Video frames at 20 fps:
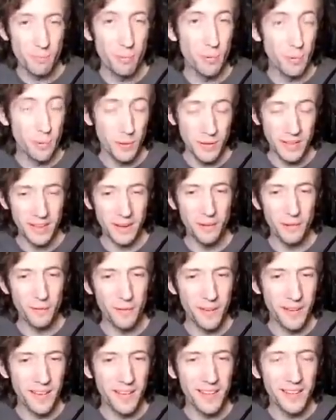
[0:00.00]
pulling
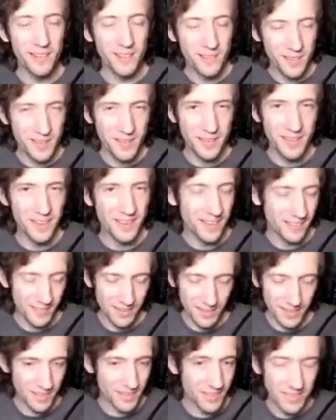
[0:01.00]
everything in and then